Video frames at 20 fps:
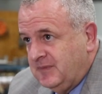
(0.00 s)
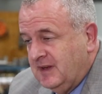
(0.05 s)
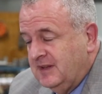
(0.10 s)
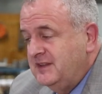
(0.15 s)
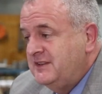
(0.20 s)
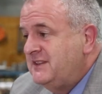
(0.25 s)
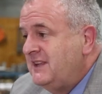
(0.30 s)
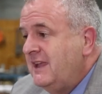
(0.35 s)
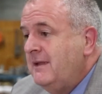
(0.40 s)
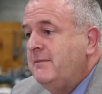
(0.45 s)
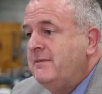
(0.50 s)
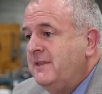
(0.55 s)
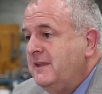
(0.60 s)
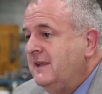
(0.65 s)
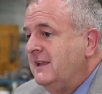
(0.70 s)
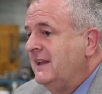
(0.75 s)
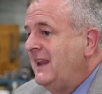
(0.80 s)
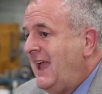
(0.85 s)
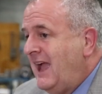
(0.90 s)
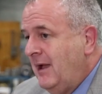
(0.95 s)
The same thing
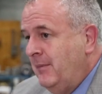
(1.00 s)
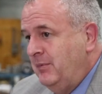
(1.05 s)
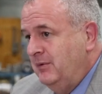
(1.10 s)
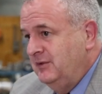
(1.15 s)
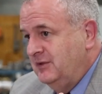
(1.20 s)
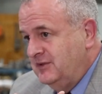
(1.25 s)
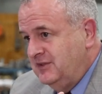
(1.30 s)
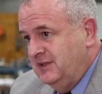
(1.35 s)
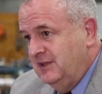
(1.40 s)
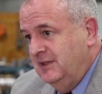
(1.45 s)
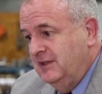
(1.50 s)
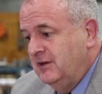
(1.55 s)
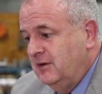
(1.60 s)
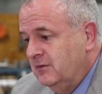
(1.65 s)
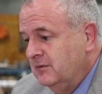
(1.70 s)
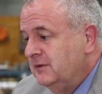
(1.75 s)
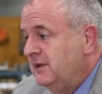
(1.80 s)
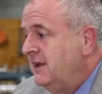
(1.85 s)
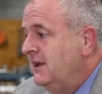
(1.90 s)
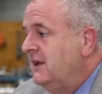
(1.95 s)
can happen to
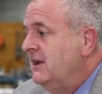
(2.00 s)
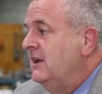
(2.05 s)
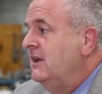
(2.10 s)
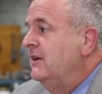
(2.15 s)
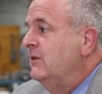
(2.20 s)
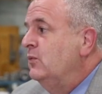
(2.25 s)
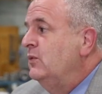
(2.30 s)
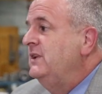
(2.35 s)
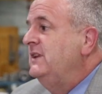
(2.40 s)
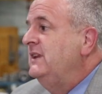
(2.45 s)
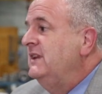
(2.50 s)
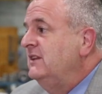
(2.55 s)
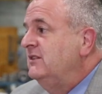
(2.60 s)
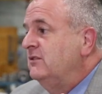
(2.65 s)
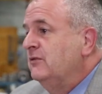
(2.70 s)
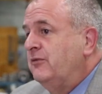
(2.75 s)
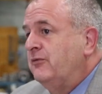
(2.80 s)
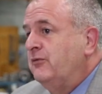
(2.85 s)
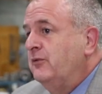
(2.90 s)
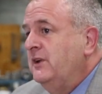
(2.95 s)
silicon. We need
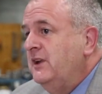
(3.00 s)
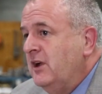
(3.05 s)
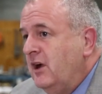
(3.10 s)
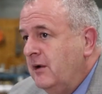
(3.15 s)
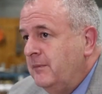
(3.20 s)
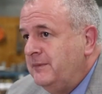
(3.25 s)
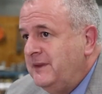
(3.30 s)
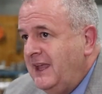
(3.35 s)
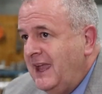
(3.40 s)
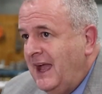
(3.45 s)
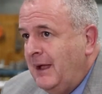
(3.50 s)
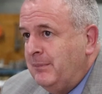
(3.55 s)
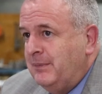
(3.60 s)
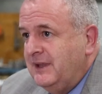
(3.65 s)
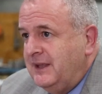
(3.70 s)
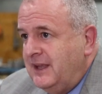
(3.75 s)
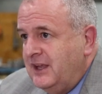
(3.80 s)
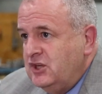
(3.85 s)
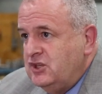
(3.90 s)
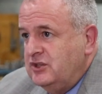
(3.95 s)
to free up the
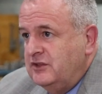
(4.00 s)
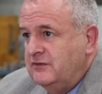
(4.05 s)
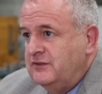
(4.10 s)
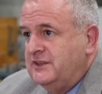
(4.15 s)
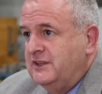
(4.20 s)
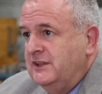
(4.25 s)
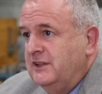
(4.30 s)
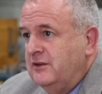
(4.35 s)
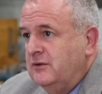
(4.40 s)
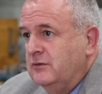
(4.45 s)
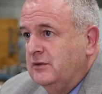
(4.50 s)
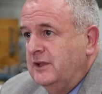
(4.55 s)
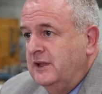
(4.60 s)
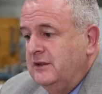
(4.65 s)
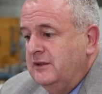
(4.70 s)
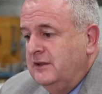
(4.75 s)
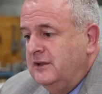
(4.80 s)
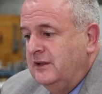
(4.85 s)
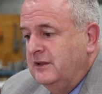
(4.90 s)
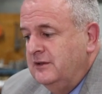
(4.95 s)
application of silicon
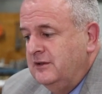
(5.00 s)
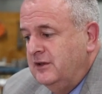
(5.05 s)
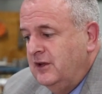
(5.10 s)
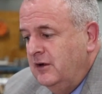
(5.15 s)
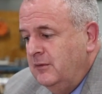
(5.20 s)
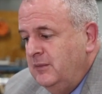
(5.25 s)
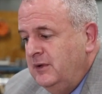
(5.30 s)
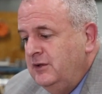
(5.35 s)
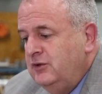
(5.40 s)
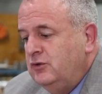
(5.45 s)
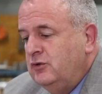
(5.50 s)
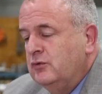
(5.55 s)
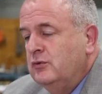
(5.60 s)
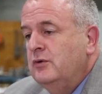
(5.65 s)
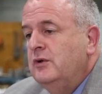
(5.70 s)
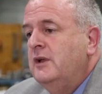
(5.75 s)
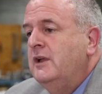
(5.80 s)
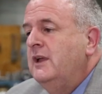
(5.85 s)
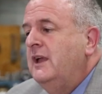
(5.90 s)
can come into,